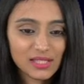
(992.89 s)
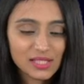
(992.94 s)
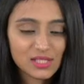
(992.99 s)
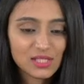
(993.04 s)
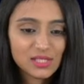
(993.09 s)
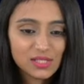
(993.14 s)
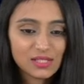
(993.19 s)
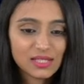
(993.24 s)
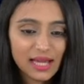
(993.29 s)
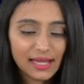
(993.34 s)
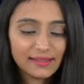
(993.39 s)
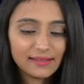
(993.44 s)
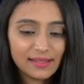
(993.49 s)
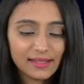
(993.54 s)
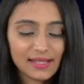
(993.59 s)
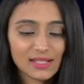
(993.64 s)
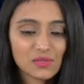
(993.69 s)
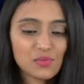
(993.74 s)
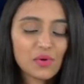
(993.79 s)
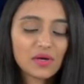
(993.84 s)
It's, I
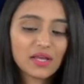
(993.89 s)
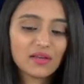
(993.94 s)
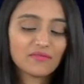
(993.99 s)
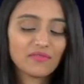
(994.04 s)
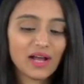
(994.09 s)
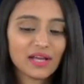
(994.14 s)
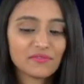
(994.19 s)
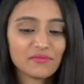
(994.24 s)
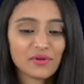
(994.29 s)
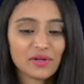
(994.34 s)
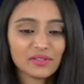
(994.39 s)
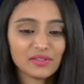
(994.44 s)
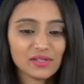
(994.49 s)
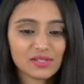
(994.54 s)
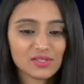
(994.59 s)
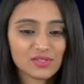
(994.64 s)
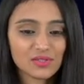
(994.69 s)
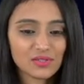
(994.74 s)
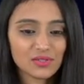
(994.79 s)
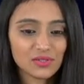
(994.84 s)
think it's working fine for
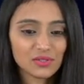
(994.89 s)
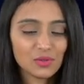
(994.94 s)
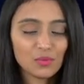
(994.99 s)
others.